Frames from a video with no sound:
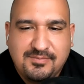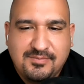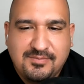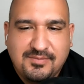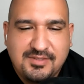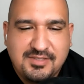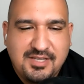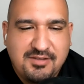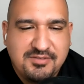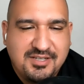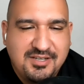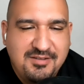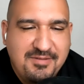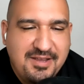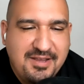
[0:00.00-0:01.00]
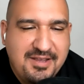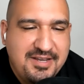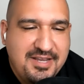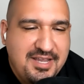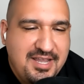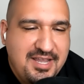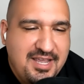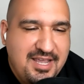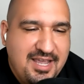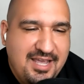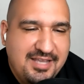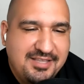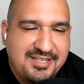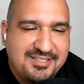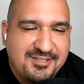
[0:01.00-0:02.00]
Sounds good, man. And
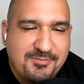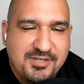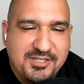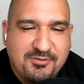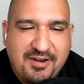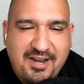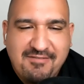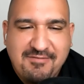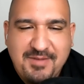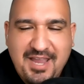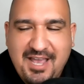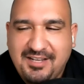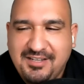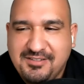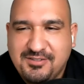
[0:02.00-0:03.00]
thanks so much for having me, Alan.